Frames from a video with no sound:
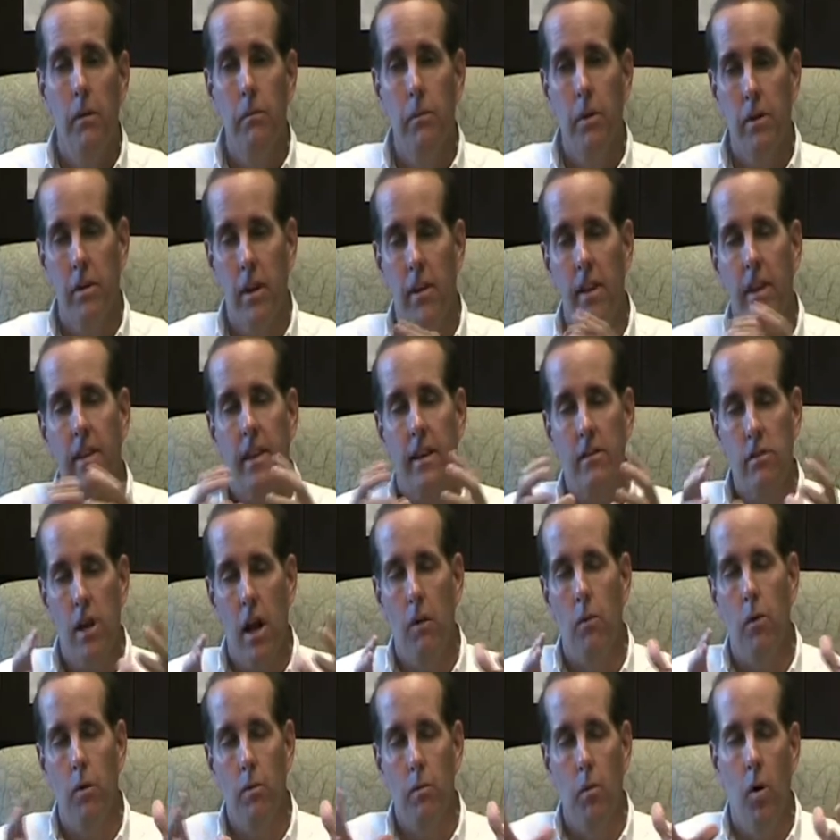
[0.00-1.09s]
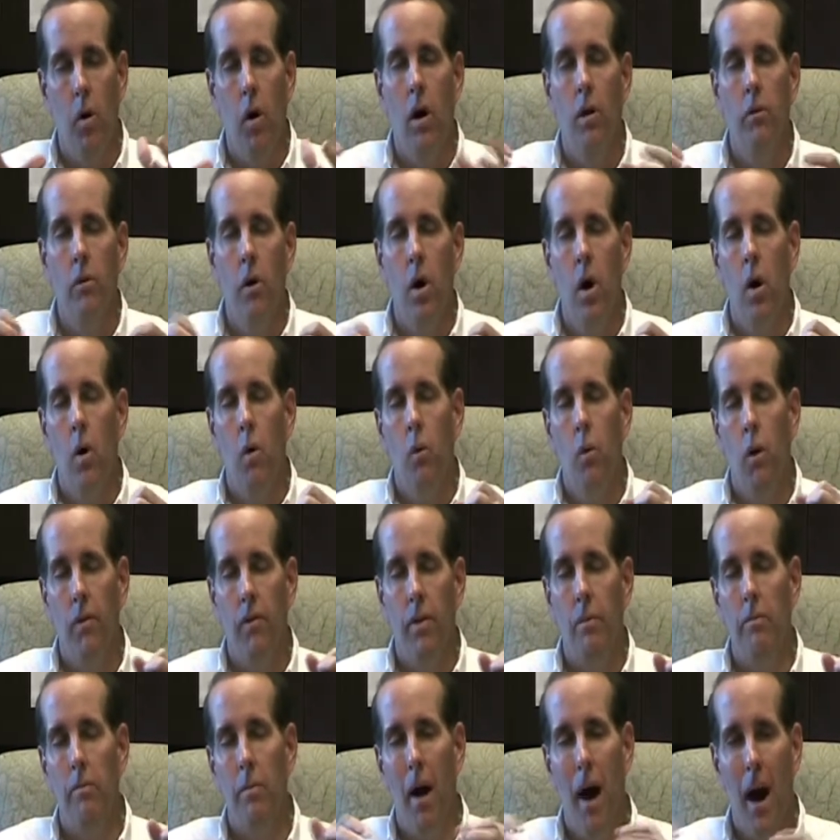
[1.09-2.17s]
Because I think they try to work more on what
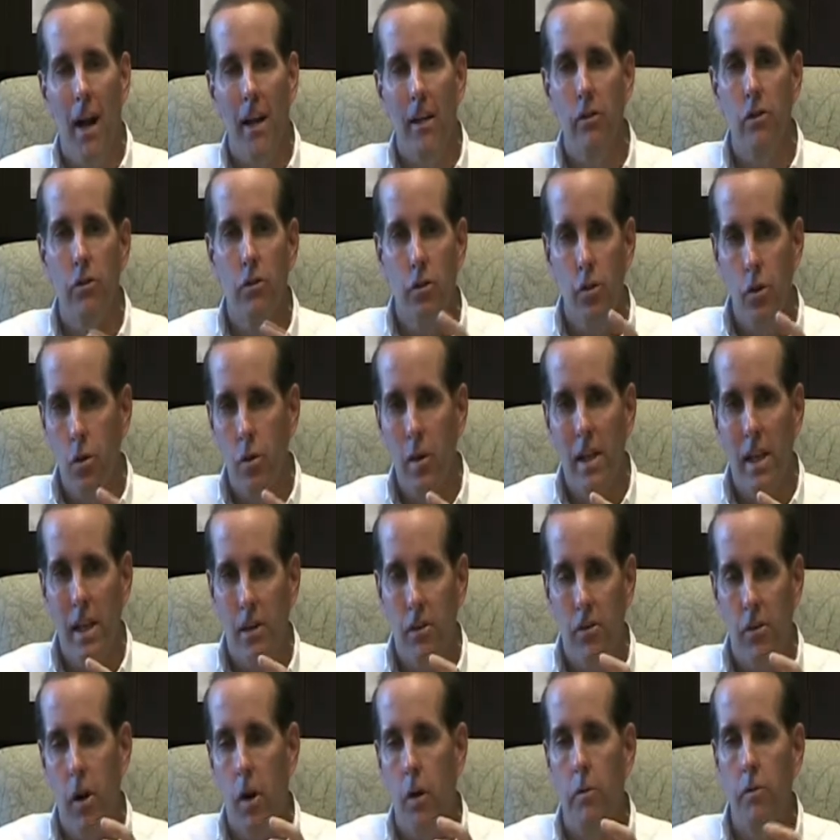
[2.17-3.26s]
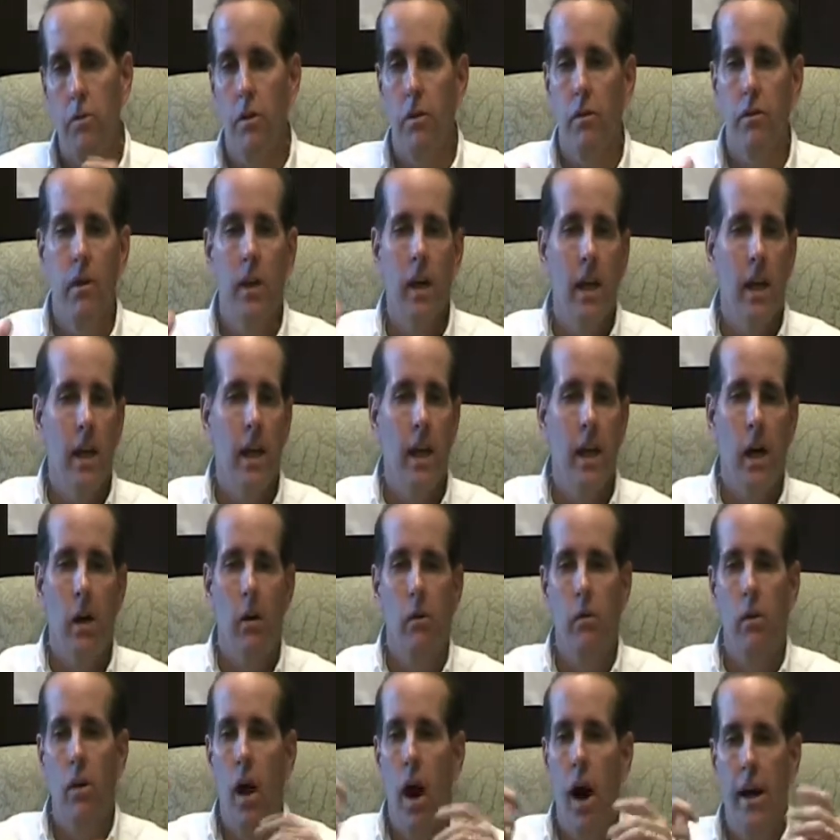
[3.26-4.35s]
the body's doing in terms of,
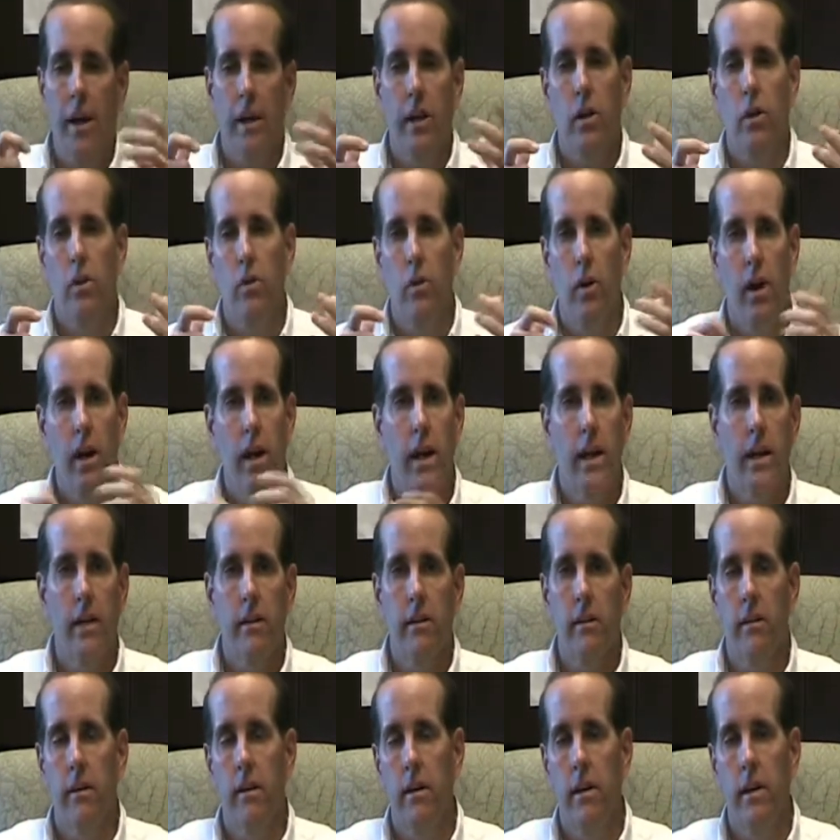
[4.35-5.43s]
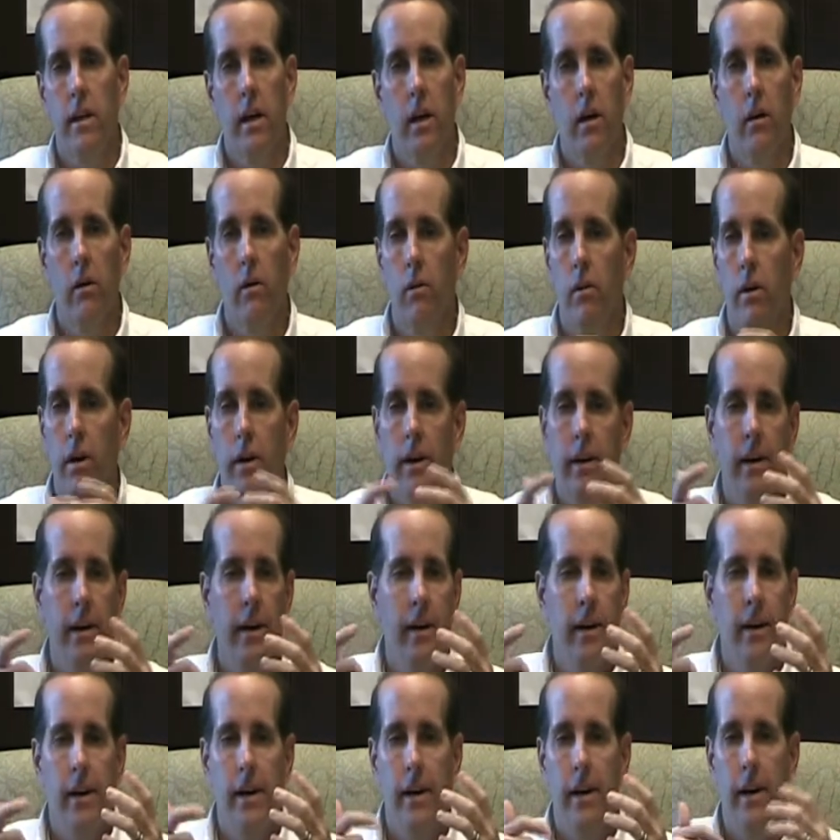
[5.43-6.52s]
not correct,
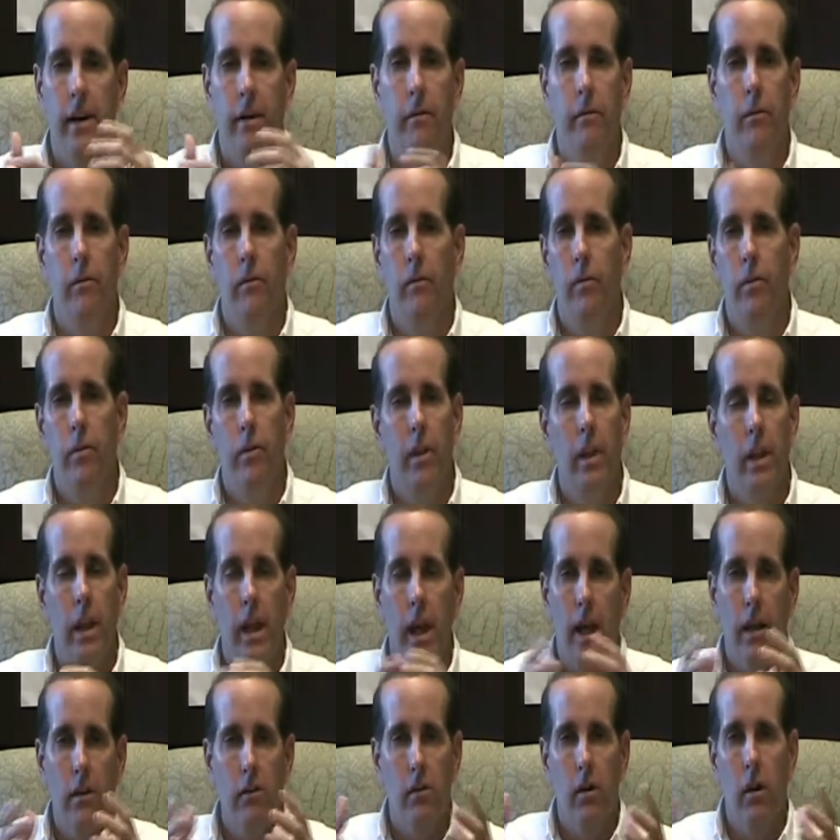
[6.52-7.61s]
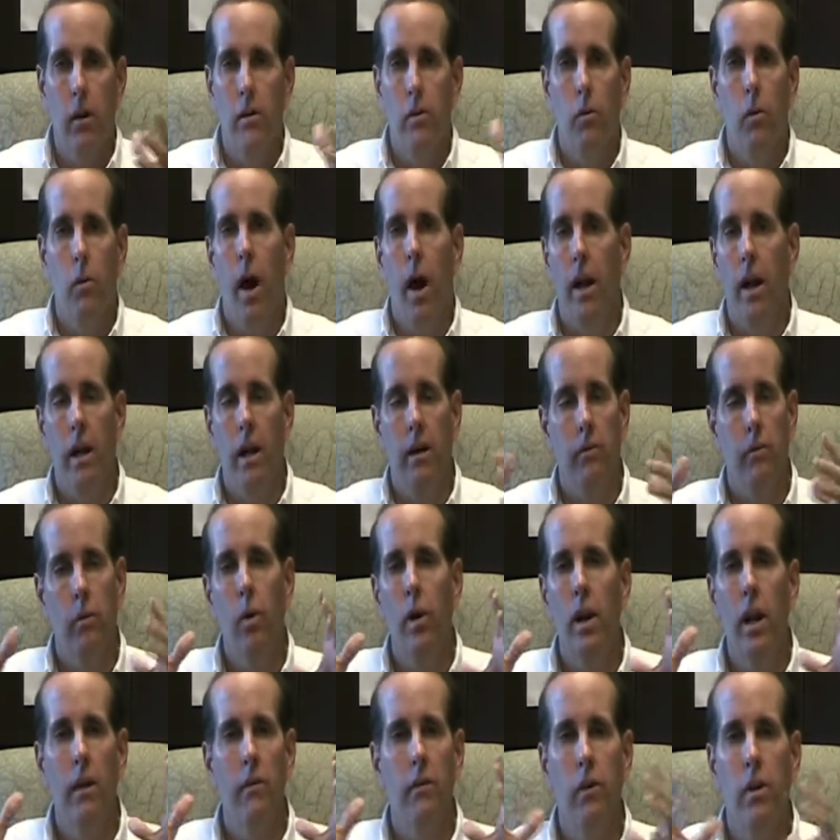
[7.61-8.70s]
legs aren't wide enough,
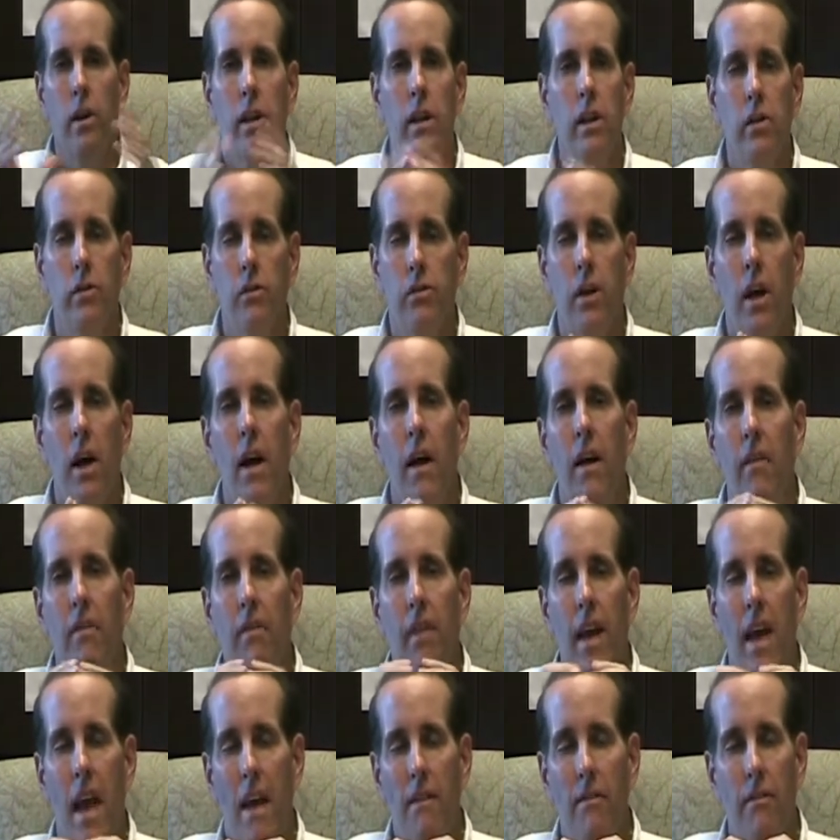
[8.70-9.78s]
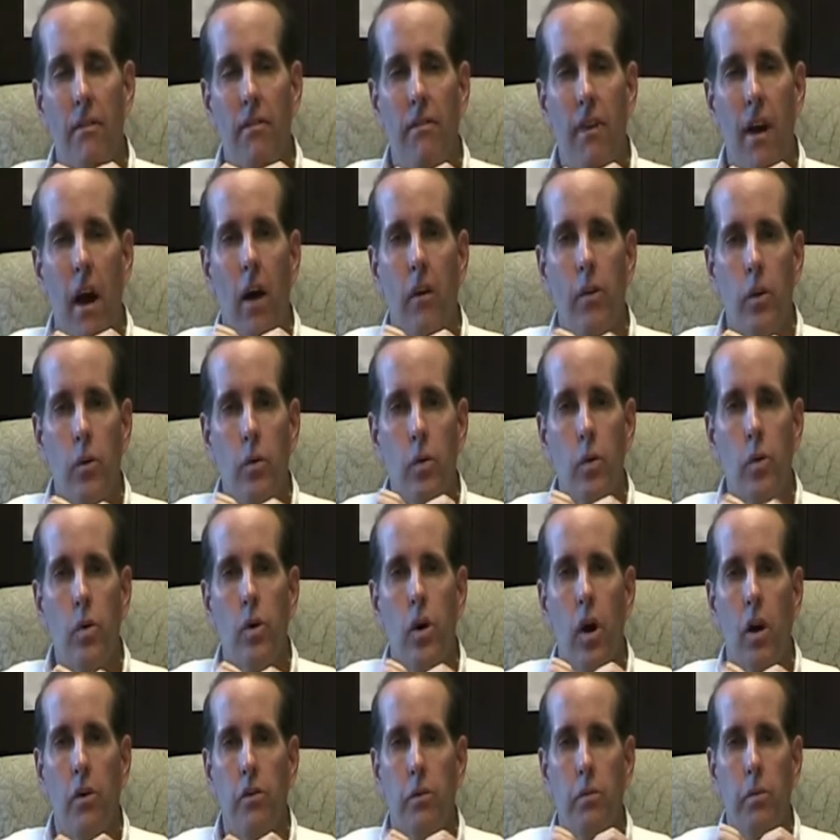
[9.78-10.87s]
whatever it is. They haven't found the root
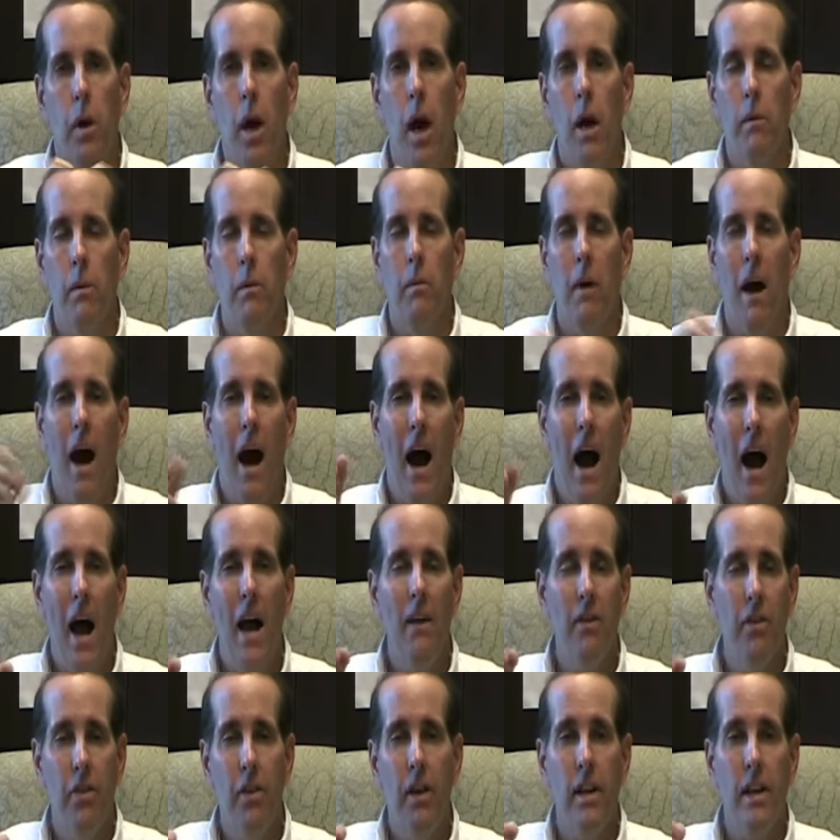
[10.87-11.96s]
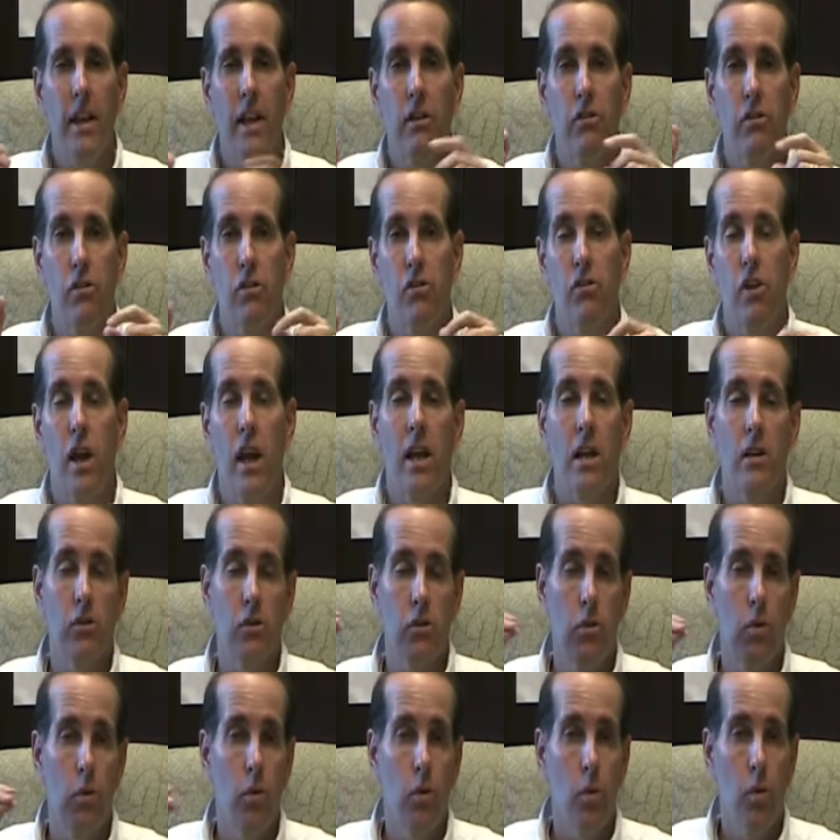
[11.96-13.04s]
cause of the problem. I think it should change
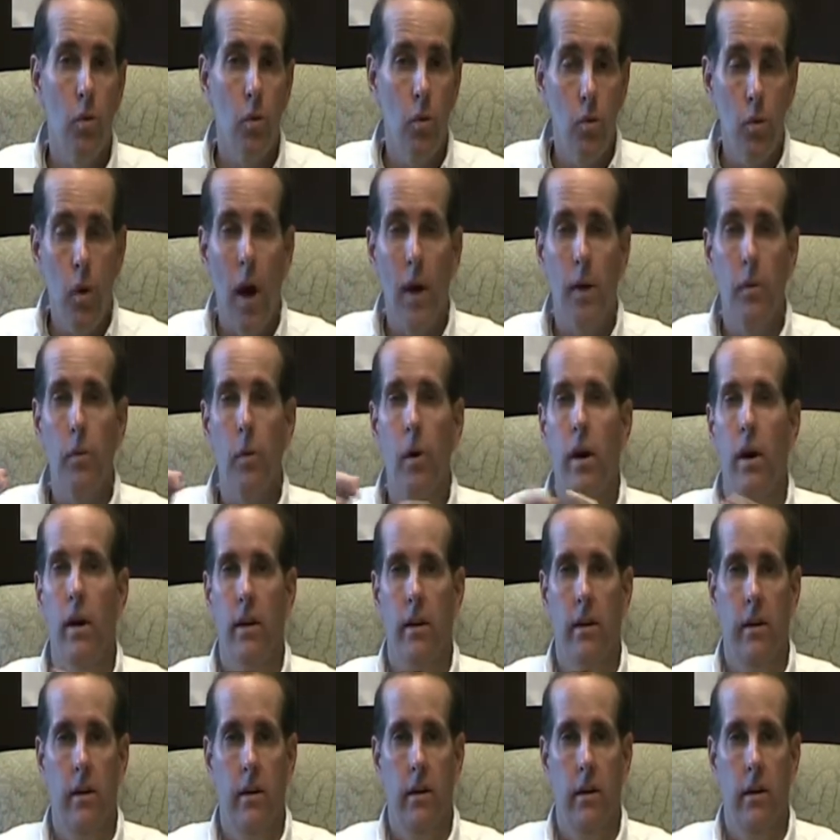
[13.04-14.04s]
right away.